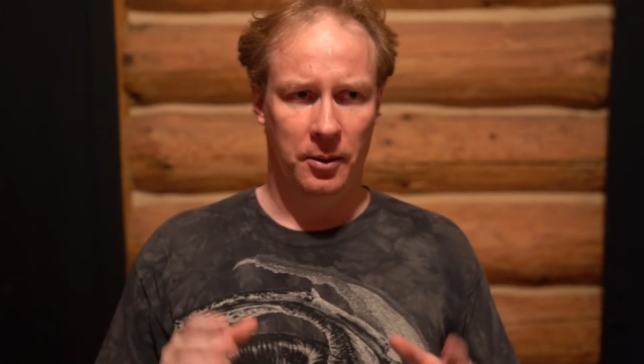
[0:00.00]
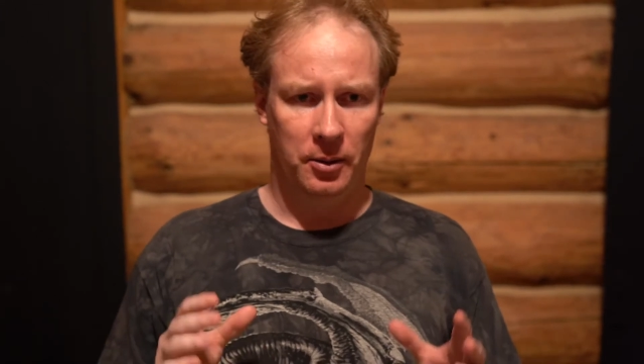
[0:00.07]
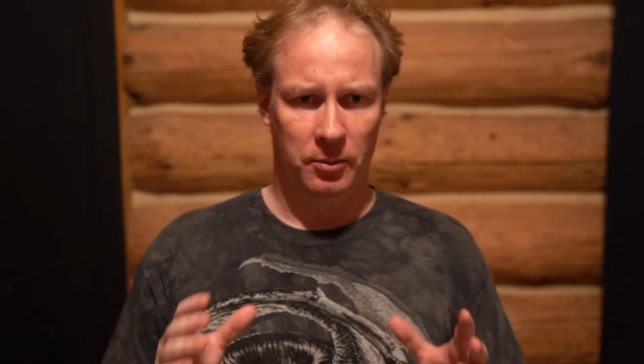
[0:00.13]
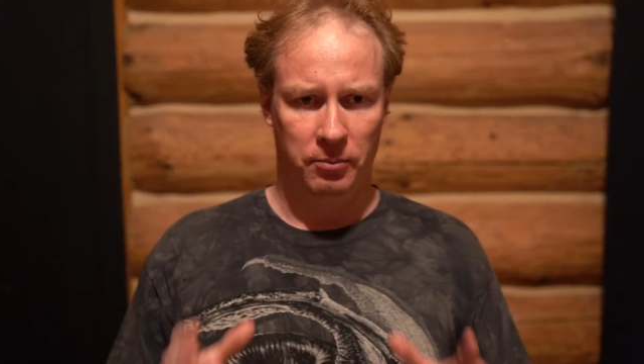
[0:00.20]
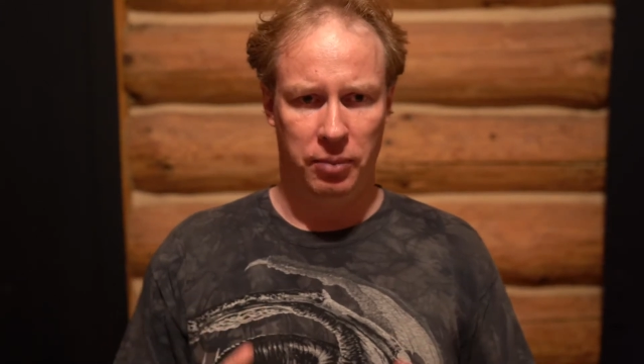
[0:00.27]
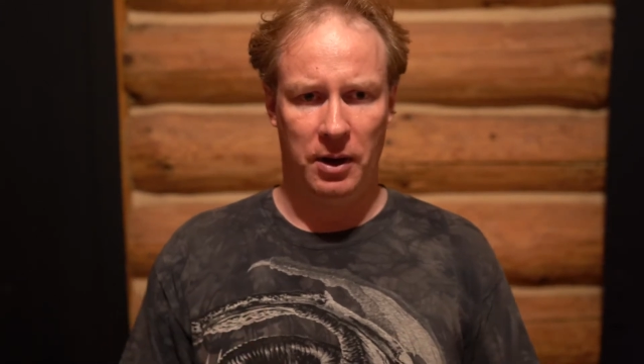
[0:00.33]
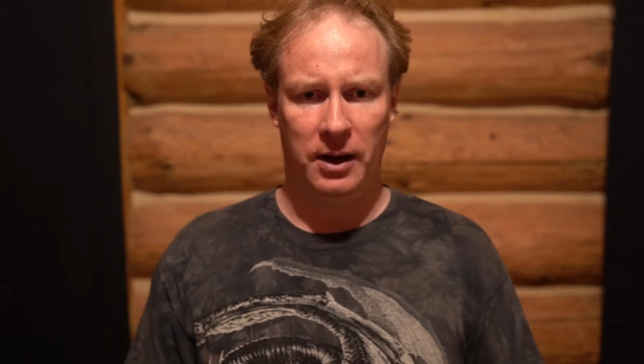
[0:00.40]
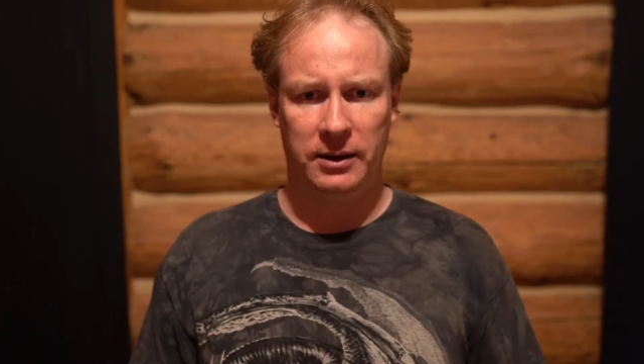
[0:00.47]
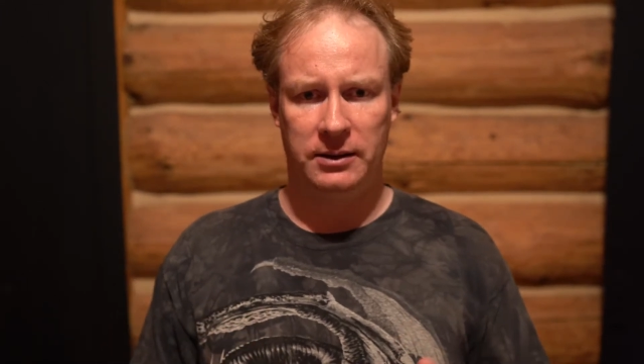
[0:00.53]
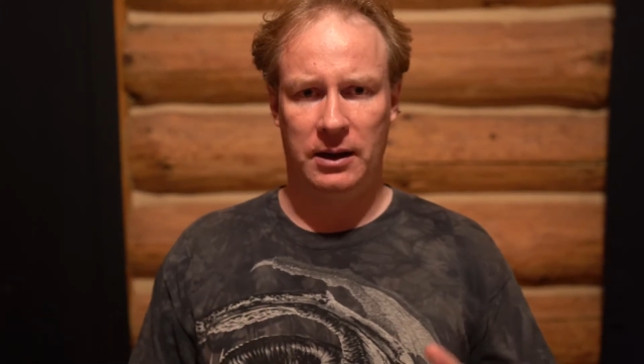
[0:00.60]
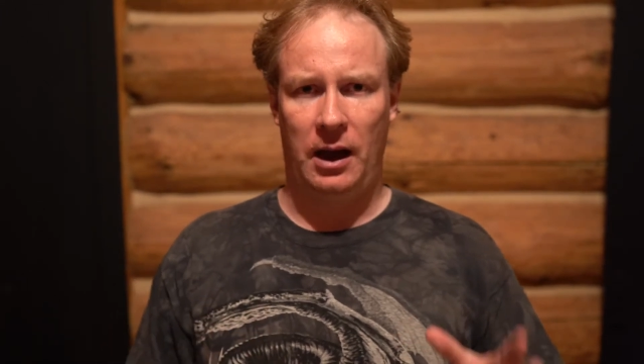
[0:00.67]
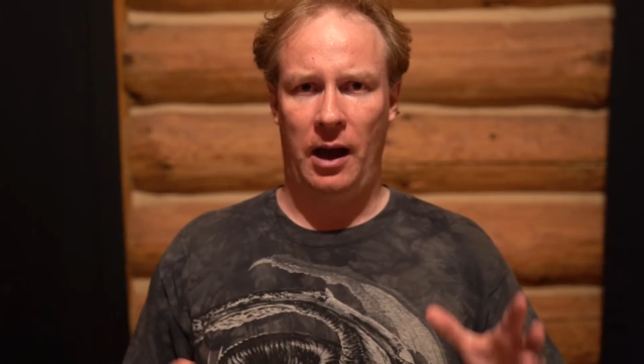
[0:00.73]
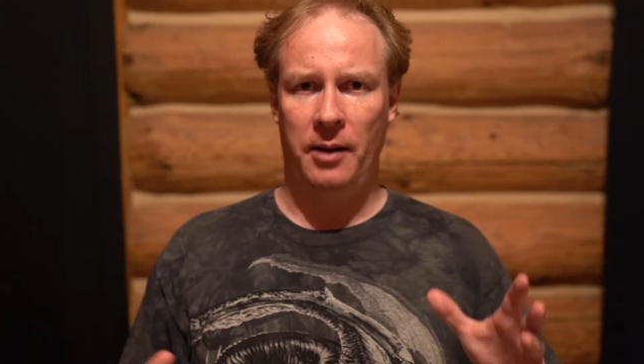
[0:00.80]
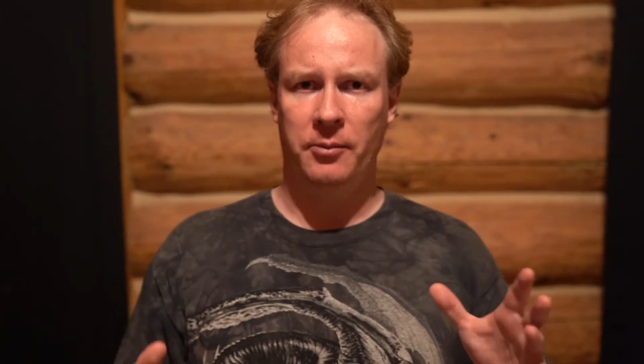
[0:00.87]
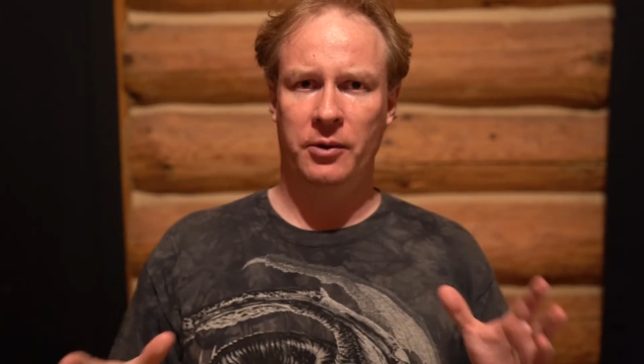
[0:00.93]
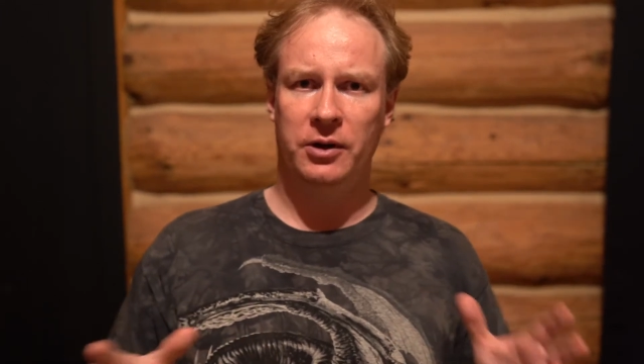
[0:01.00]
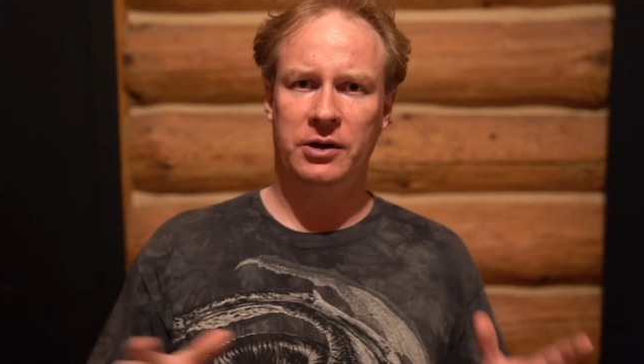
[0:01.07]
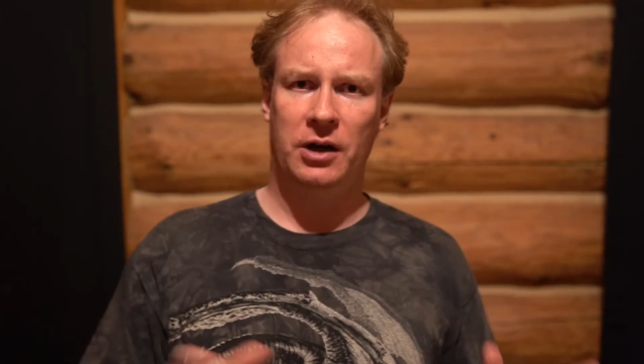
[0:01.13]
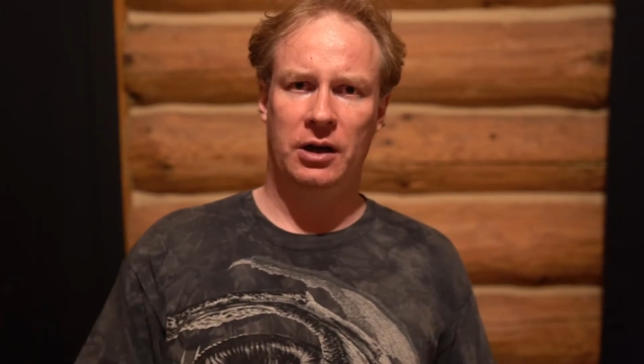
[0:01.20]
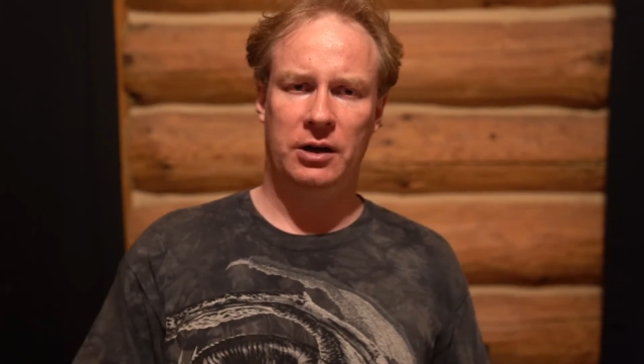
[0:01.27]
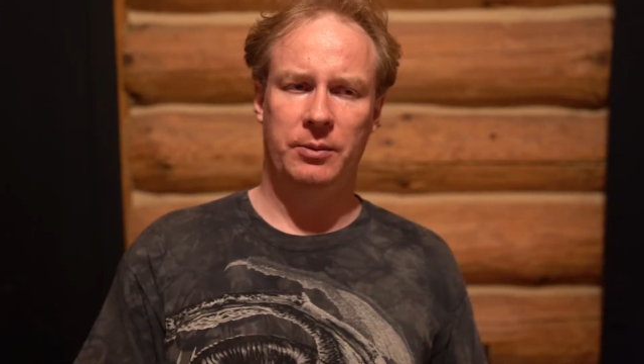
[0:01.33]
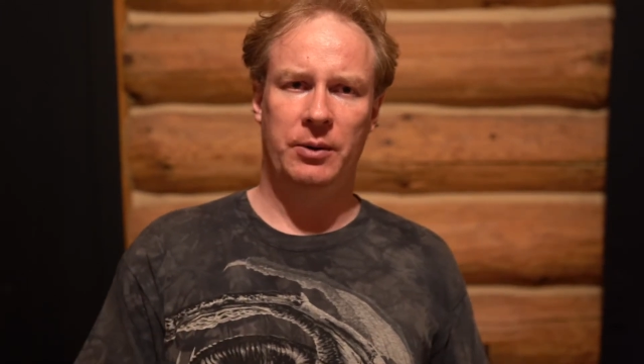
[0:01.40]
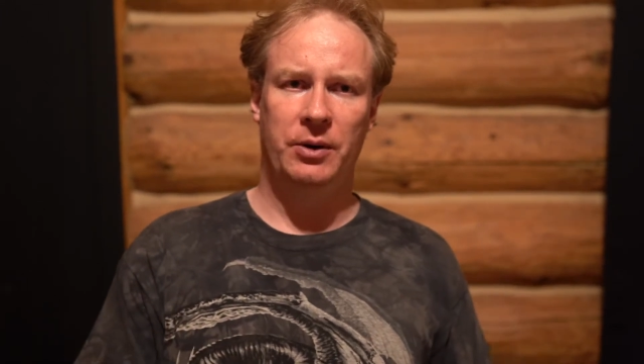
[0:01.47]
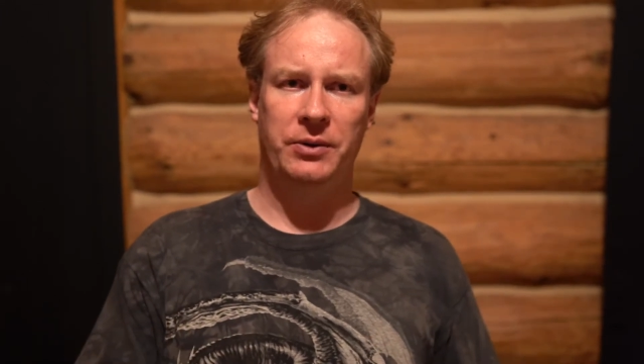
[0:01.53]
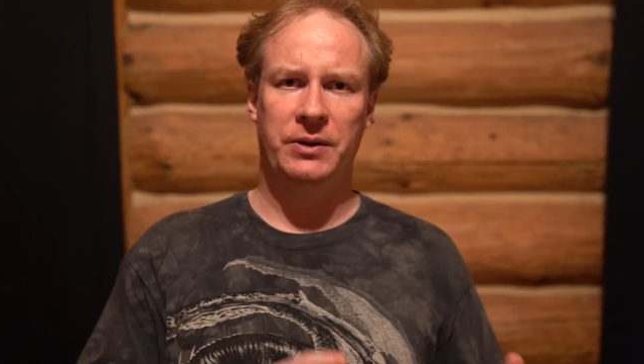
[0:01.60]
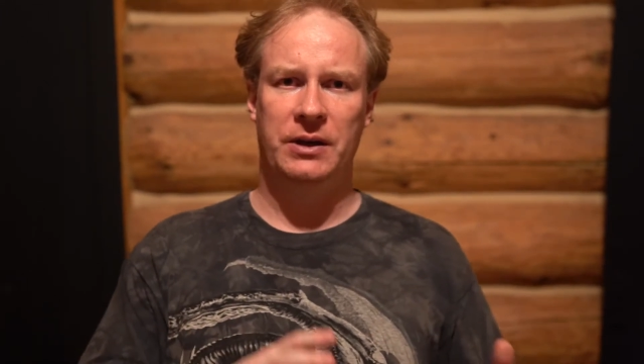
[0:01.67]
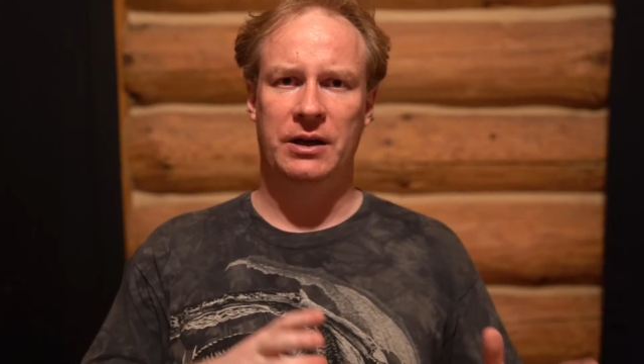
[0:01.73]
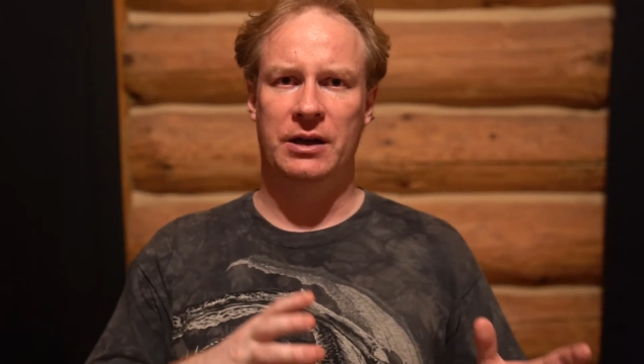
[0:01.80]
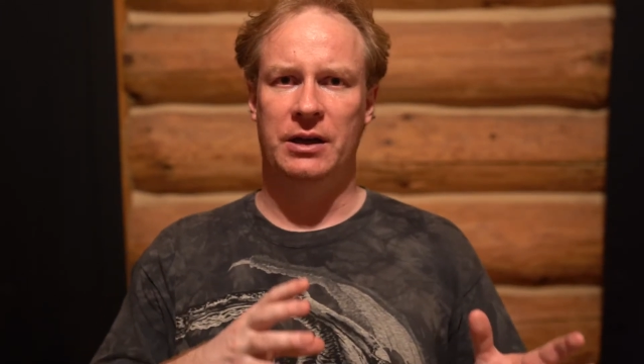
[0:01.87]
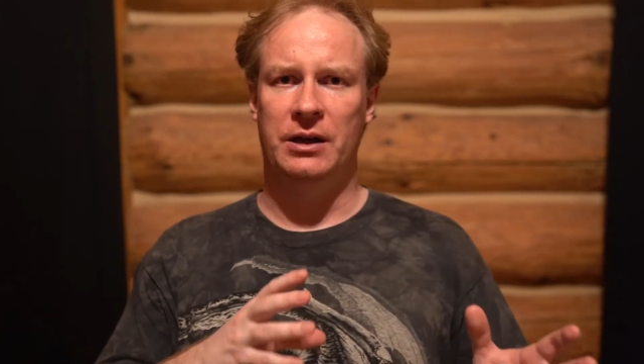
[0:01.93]
but I'm going to talk about
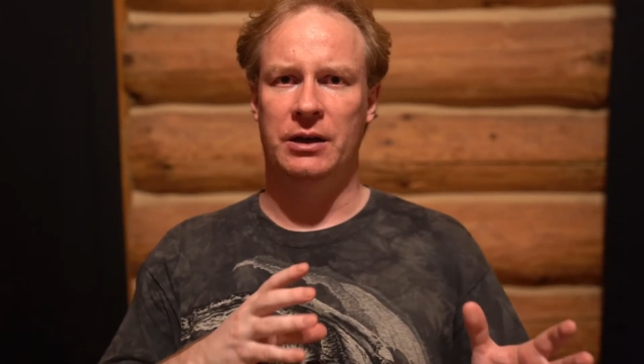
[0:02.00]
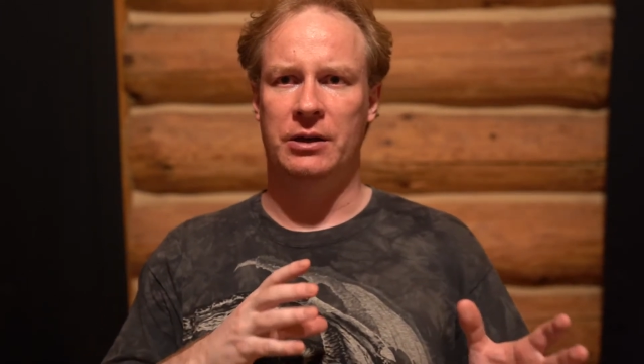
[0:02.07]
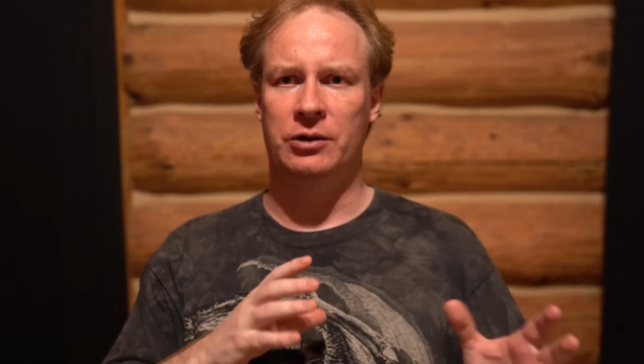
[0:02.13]
the